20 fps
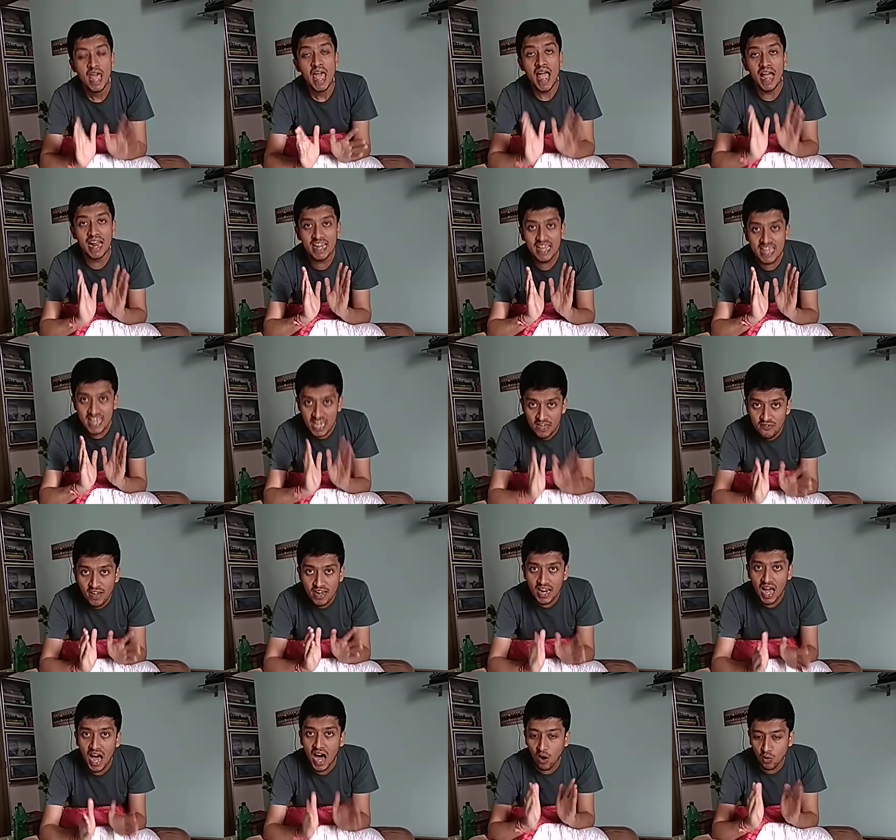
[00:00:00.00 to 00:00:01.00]
And
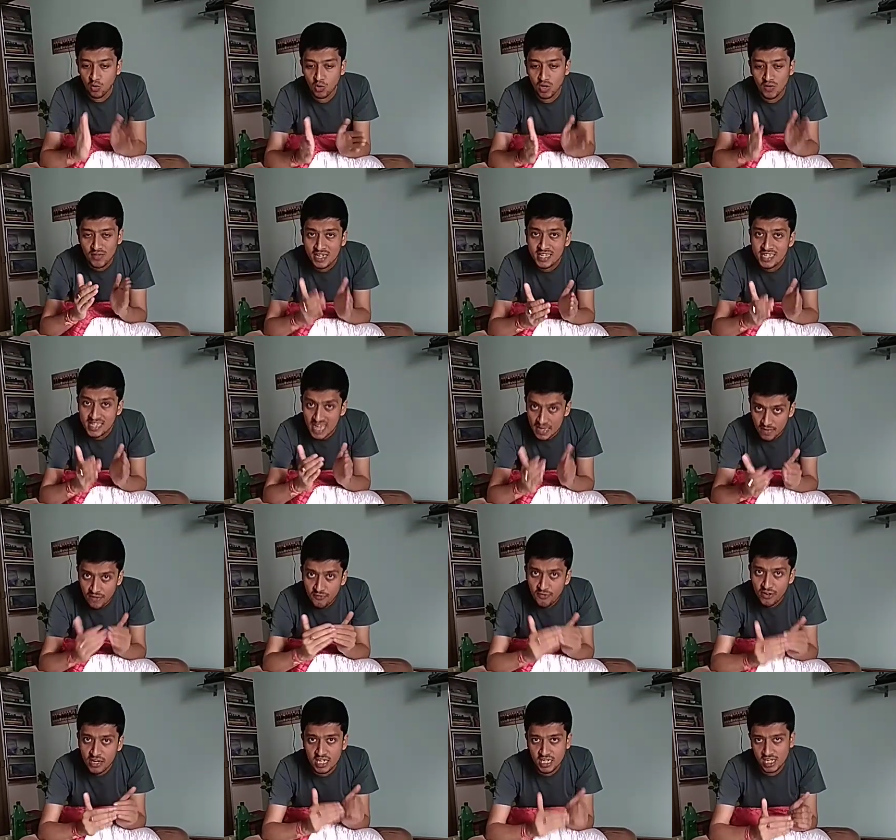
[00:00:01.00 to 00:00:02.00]
even out of that
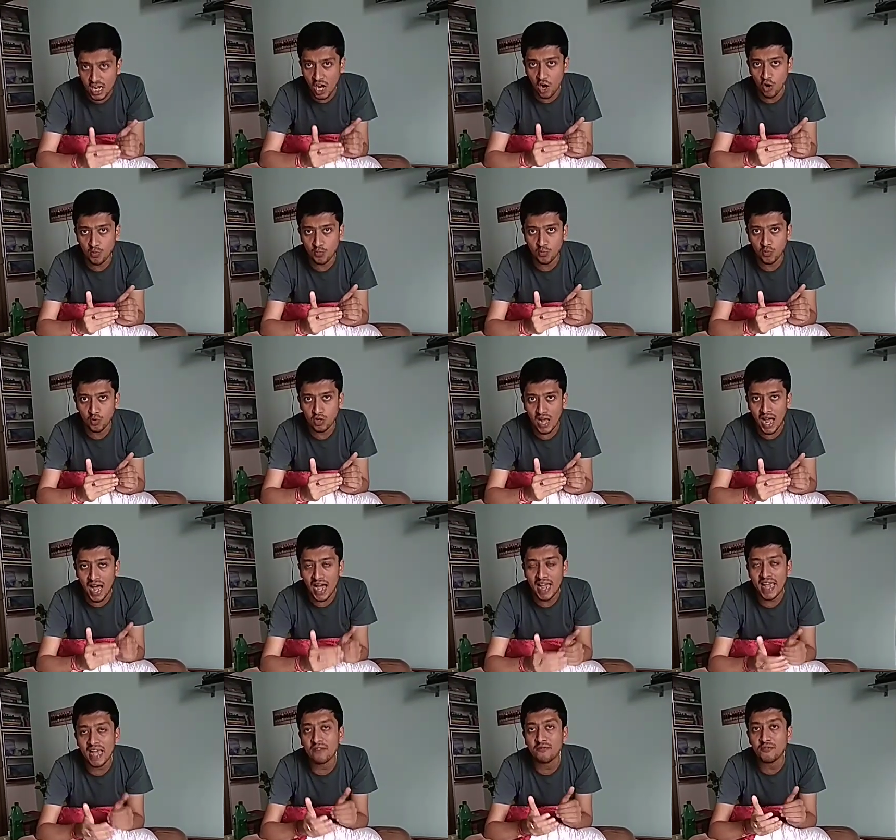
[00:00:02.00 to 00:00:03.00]
semi-finished output,
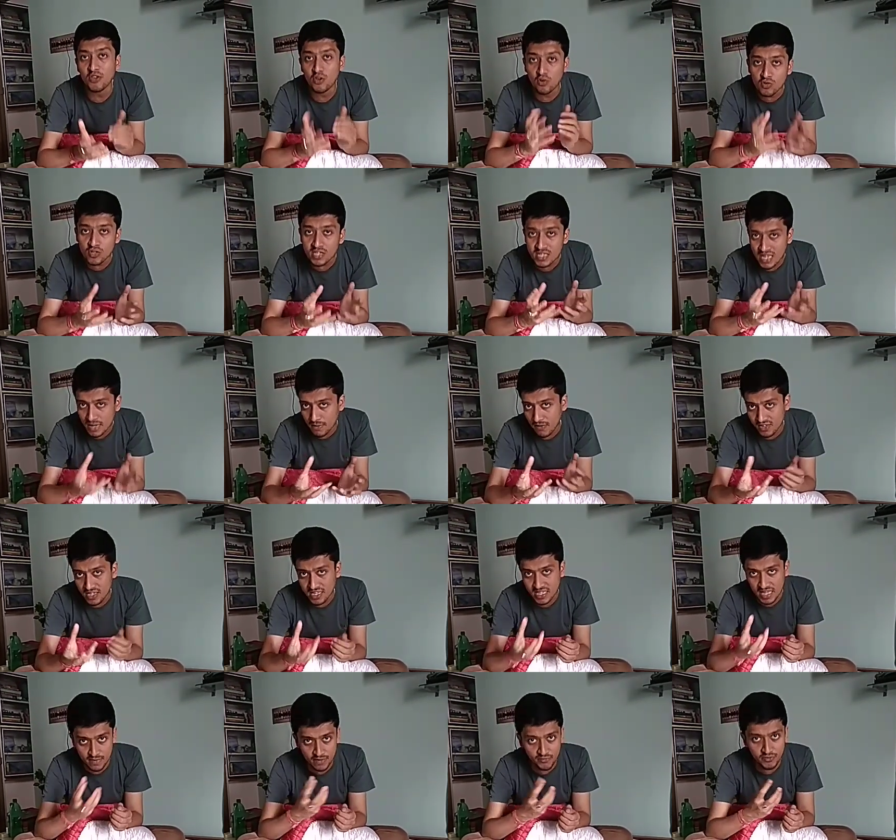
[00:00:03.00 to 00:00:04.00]
I have used some of the
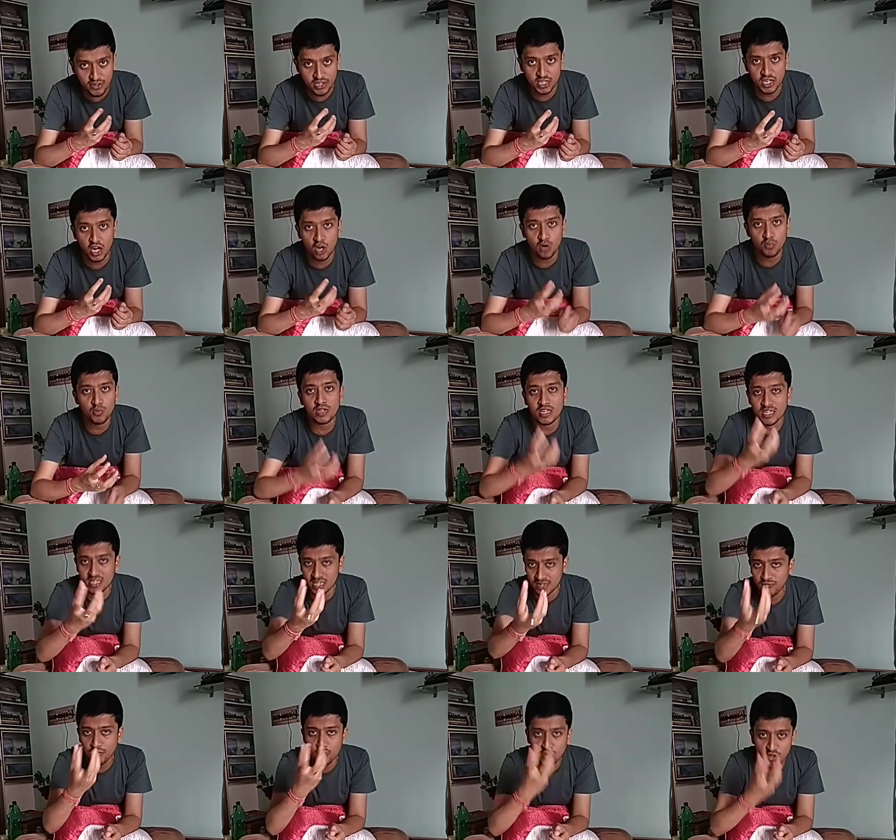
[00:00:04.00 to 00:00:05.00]
semi-finished output, that is
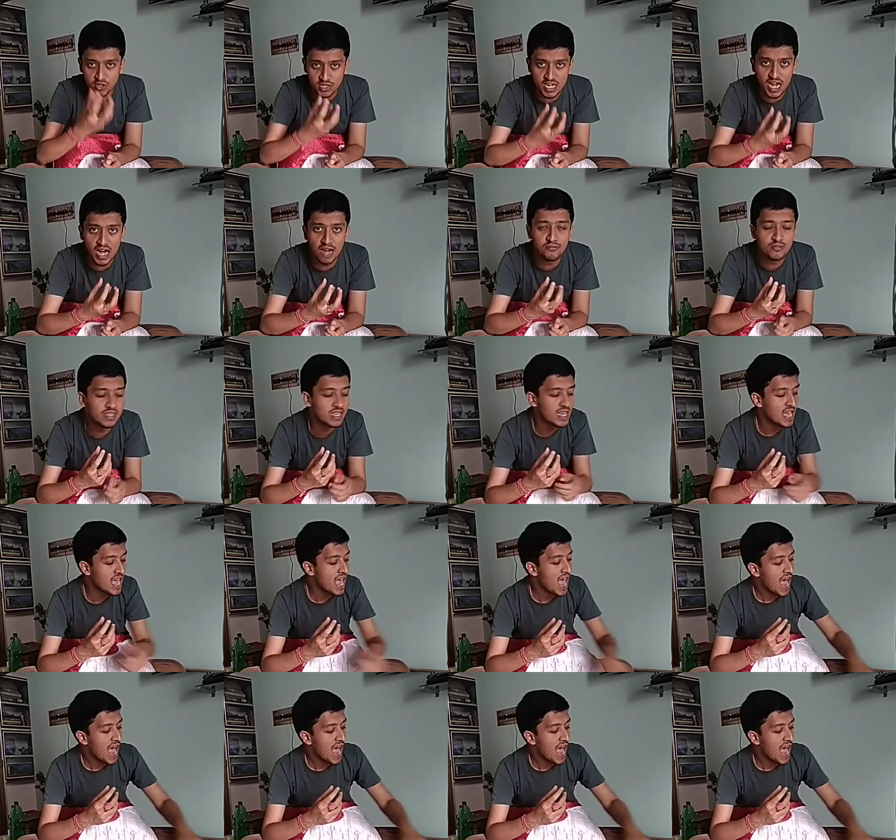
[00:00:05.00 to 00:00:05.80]
some foodstuffs.